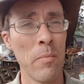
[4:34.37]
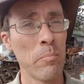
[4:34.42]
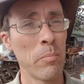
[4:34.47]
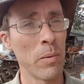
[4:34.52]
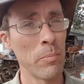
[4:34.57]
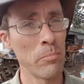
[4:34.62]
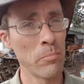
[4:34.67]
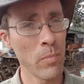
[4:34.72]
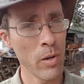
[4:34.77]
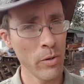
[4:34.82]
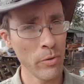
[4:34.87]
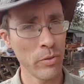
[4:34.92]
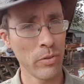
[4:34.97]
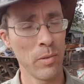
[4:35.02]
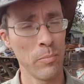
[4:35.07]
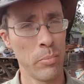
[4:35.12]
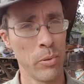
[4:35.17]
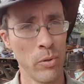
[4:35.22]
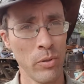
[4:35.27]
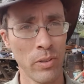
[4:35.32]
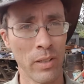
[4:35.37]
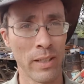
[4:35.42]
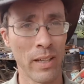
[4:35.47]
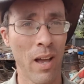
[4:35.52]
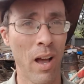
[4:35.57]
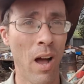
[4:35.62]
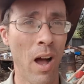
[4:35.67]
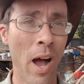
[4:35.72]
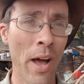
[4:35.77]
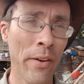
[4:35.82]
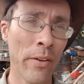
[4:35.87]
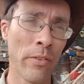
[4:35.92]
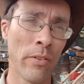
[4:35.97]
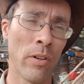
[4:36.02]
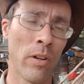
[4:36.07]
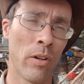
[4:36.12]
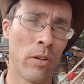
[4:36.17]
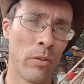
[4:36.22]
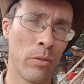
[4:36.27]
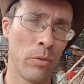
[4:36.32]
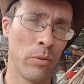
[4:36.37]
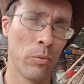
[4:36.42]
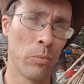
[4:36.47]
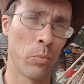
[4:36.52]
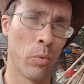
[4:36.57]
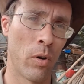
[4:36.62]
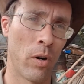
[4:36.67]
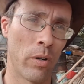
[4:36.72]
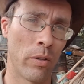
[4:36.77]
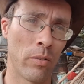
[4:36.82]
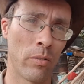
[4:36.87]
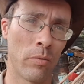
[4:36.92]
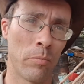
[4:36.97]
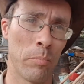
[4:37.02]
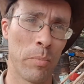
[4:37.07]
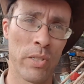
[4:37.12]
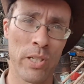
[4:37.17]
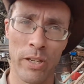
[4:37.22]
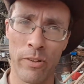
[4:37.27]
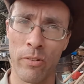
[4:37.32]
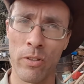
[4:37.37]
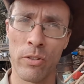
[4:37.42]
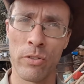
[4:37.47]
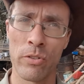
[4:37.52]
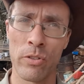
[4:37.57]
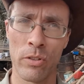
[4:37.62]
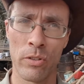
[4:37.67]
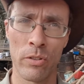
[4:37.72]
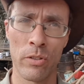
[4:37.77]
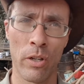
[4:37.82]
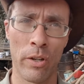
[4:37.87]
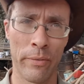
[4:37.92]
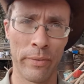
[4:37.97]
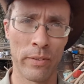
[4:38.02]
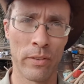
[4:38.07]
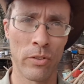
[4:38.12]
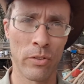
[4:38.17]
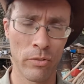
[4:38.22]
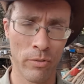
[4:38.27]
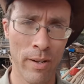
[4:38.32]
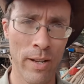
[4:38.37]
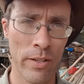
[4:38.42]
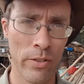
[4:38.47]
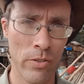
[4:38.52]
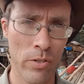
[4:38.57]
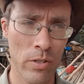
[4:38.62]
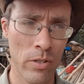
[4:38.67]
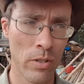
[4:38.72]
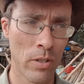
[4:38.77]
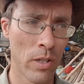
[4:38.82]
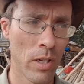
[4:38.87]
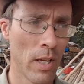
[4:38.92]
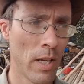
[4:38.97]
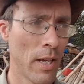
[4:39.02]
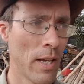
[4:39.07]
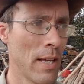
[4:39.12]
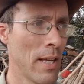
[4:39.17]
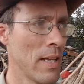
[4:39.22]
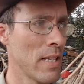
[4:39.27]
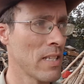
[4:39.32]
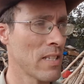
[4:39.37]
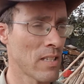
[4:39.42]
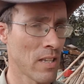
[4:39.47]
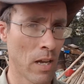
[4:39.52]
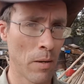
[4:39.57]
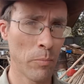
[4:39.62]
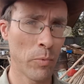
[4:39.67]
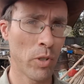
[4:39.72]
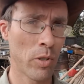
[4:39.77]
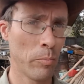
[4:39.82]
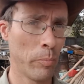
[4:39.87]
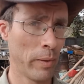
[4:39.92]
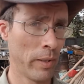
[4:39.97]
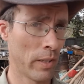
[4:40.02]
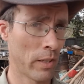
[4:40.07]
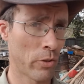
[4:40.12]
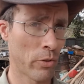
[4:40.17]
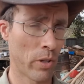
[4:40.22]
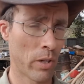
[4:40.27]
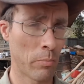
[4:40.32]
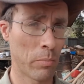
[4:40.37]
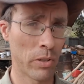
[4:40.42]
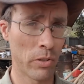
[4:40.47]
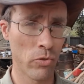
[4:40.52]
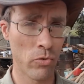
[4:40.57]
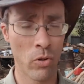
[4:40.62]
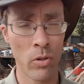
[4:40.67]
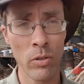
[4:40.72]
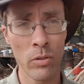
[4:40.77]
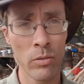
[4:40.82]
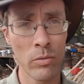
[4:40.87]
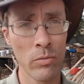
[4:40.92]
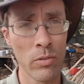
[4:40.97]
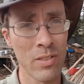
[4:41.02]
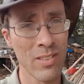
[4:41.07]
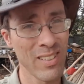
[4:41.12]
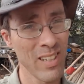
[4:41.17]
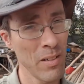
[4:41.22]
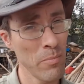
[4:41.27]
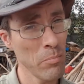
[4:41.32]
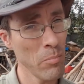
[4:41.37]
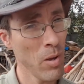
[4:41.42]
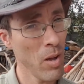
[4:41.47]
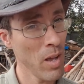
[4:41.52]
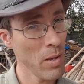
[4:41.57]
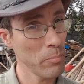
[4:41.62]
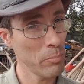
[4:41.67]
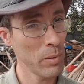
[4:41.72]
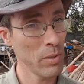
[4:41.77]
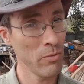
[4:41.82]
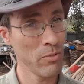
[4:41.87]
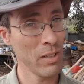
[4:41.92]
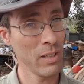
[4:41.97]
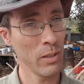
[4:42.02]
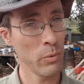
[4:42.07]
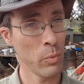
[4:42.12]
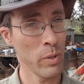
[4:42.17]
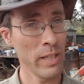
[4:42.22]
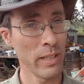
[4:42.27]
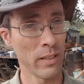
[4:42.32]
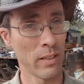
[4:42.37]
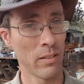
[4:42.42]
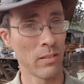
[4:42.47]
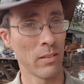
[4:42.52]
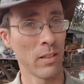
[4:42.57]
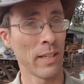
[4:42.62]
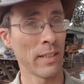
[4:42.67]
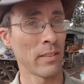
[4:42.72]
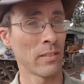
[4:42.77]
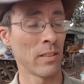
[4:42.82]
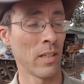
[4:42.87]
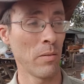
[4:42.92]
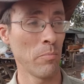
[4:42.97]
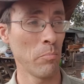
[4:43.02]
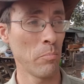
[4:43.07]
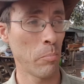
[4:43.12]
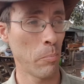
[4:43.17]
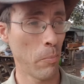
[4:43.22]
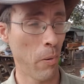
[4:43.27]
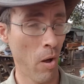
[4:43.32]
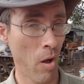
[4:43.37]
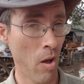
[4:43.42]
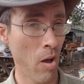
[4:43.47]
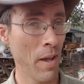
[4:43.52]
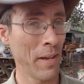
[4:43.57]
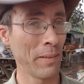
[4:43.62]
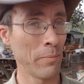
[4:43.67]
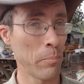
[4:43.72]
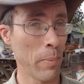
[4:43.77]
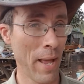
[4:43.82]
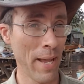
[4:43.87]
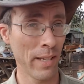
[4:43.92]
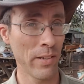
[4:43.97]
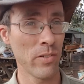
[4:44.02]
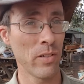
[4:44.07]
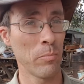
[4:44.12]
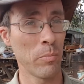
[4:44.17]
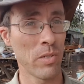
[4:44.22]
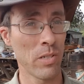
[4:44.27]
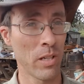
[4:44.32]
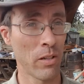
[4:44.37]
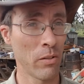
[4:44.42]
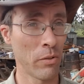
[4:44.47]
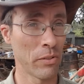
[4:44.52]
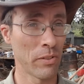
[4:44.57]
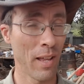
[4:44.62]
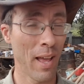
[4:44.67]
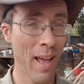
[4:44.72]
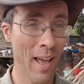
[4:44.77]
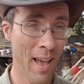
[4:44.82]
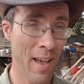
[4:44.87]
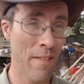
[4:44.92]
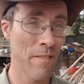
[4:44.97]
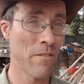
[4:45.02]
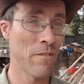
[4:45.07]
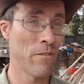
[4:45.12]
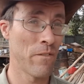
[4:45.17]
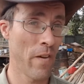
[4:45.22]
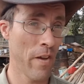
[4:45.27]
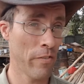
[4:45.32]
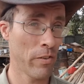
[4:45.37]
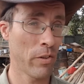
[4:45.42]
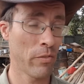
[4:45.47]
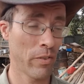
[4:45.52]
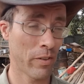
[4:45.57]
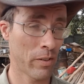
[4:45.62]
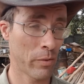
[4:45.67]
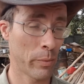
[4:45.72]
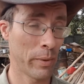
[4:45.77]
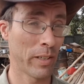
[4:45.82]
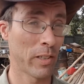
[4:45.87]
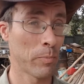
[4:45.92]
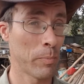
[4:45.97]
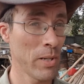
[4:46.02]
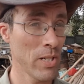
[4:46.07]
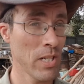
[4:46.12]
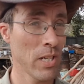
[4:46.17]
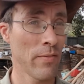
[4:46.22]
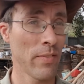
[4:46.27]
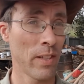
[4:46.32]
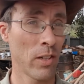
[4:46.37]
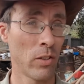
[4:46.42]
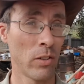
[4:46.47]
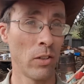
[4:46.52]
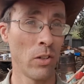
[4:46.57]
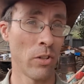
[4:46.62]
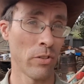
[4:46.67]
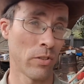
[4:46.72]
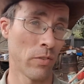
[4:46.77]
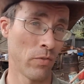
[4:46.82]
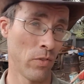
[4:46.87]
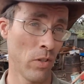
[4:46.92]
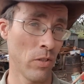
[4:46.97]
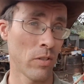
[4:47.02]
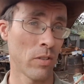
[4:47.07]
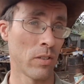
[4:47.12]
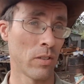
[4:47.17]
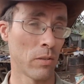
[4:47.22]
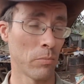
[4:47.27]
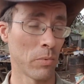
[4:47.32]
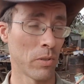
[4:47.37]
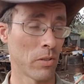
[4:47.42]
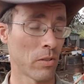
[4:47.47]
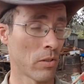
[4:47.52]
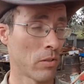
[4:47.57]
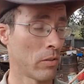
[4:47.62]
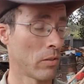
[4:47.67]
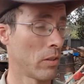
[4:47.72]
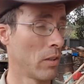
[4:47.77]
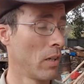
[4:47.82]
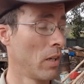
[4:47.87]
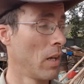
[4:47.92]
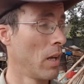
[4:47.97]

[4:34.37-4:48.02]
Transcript: But most importantly, I don't know what materials you're going to scrounge. Some could be incredibly strong, some might be really weak. Like some pine packaging materials are very, very weak, especially if they've got lots of knots in them and so on.